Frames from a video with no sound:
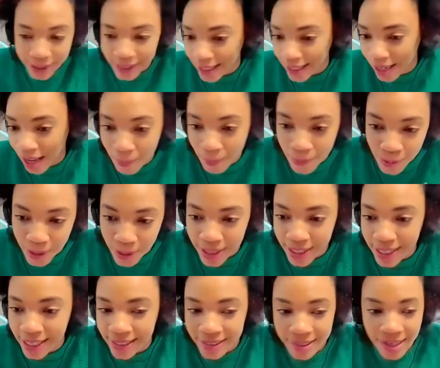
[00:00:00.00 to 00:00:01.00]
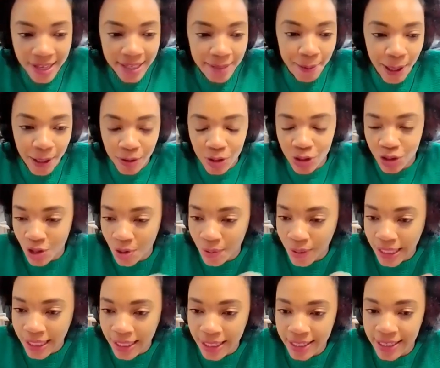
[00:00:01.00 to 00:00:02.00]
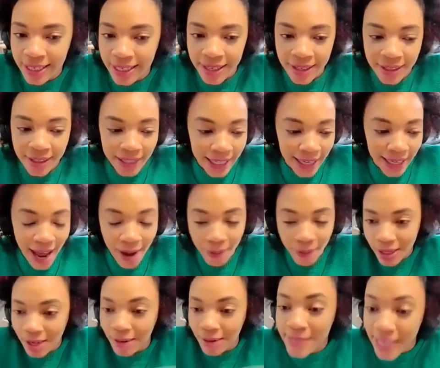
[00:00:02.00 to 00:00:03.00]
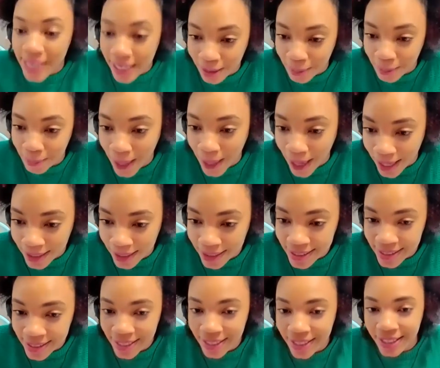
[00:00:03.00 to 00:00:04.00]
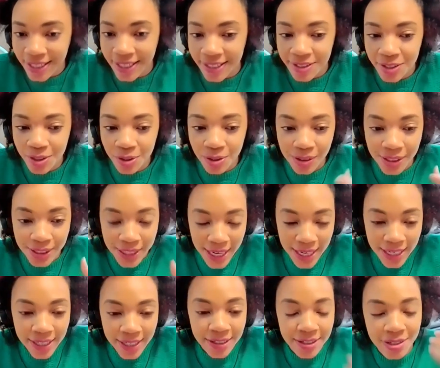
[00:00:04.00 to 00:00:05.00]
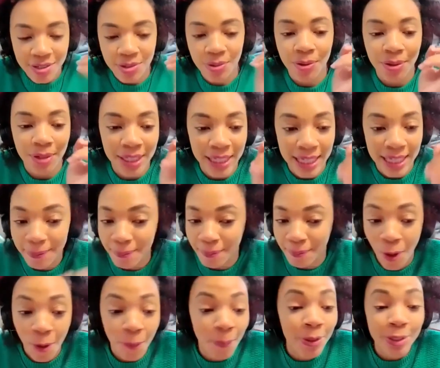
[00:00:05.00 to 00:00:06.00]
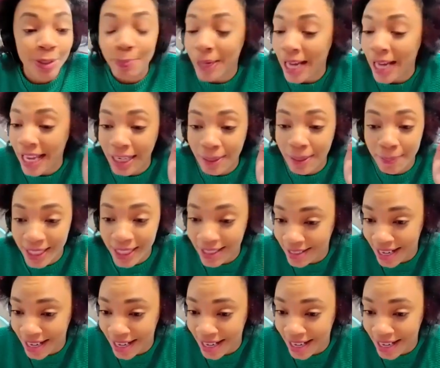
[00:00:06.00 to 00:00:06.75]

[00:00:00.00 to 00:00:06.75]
that comes with it. It's not about showing it like how it comes out of the box. It's right. creating a story almost by any means